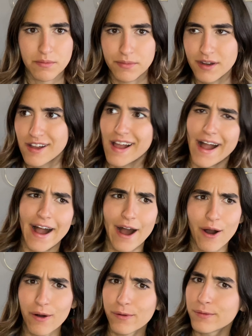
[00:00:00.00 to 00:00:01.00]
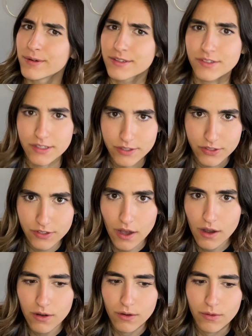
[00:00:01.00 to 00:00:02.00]
but how is this
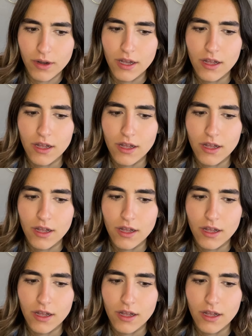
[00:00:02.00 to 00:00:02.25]
so?